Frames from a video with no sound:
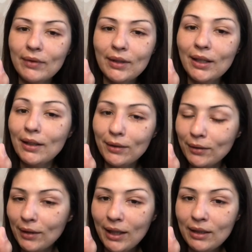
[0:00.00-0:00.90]
The
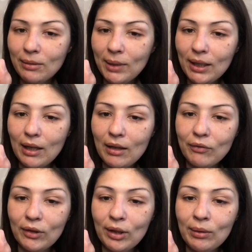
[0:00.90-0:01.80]
other item I got
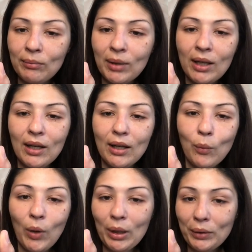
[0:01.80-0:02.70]
from
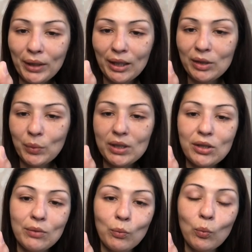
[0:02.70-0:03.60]
Wild Things,
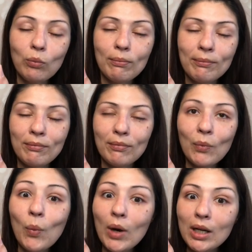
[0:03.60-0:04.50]
which
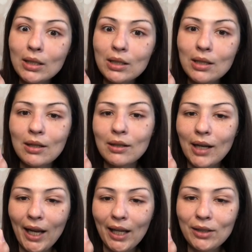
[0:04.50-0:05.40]
was
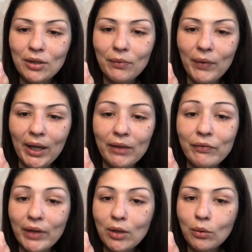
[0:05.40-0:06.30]
their age-defying
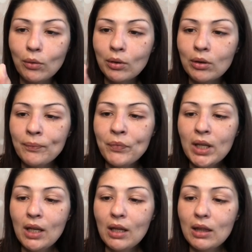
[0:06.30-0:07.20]
facial oil.
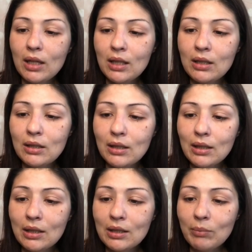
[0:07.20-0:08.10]
This
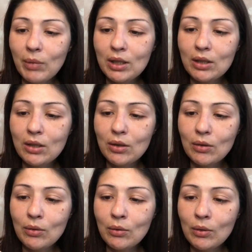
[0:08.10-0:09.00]
is meant
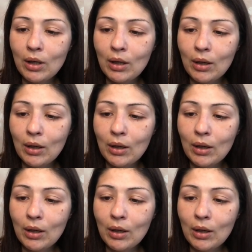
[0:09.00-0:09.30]
to